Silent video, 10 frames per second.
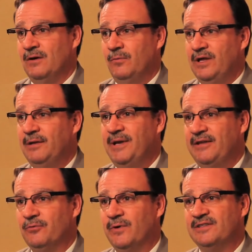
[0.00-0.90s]

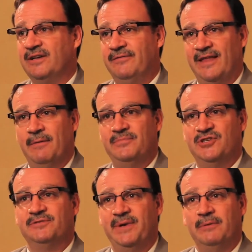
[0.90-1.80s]
risk of them
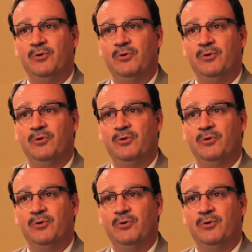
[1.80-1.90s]
just being